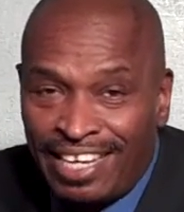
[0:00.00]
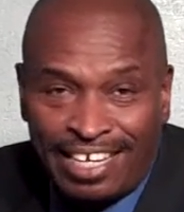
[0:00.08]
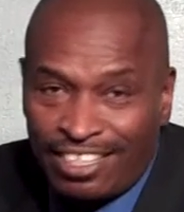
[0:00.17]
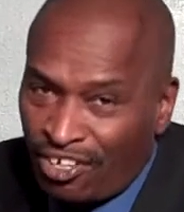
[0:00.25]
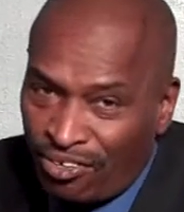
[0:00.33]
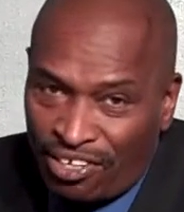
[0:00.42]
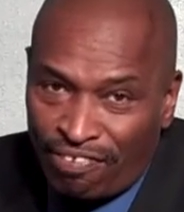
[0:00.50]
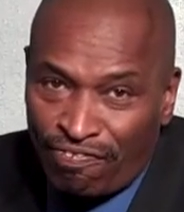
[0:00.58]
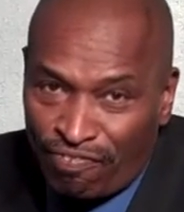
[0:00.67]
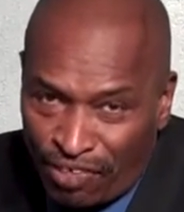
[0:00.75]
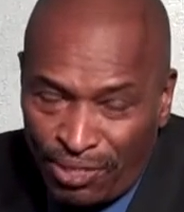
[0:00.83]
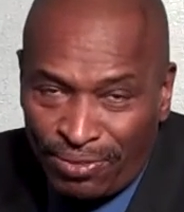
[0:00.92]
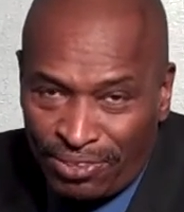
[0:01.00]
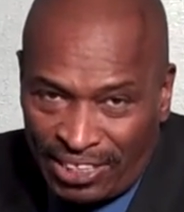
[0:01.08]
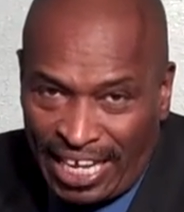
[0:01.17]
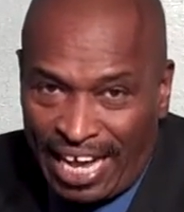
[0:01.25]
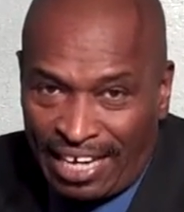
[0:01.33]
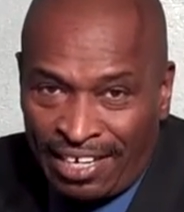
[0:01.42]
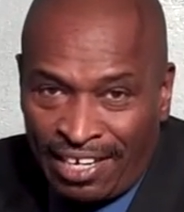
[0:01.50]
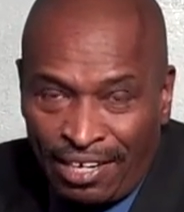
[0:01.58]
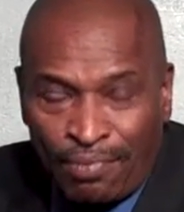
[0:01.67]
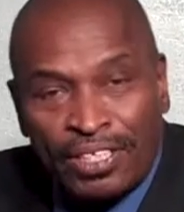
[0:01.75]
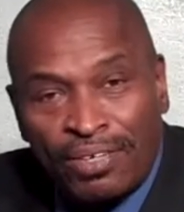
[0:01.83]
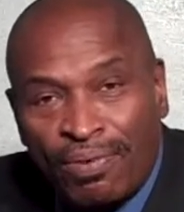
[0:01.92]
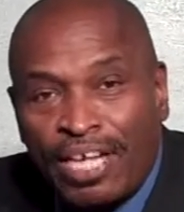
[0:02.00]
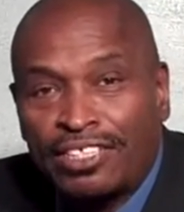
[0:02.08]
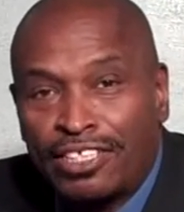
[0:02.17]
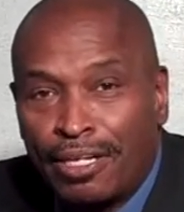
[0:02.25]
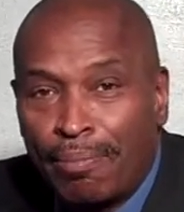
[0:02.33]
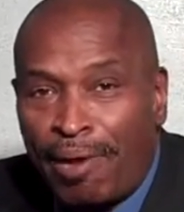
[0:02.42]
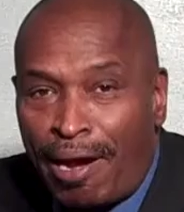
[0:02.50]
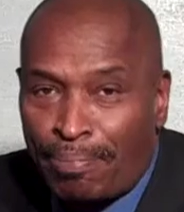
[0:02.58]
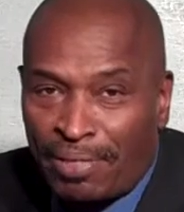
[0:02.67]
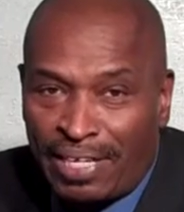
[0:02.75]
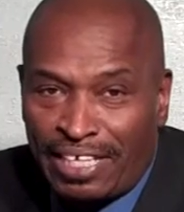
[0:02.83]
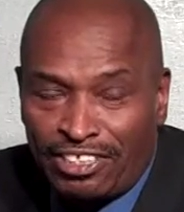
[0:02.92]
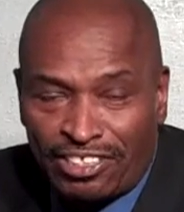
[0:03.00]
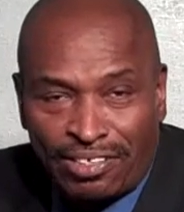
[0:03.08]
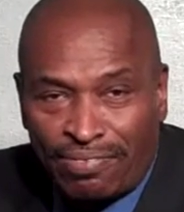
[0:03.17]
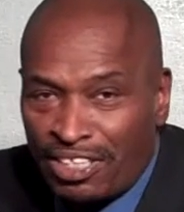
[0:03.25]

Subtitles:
And don't confuse that with the rest of the population,